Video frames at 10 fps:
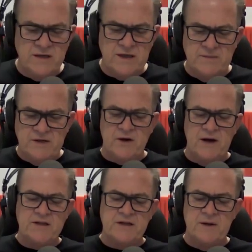also seems
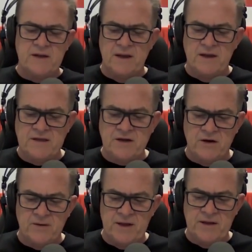strange to me that there's
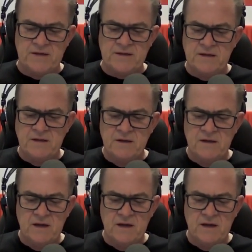got to be this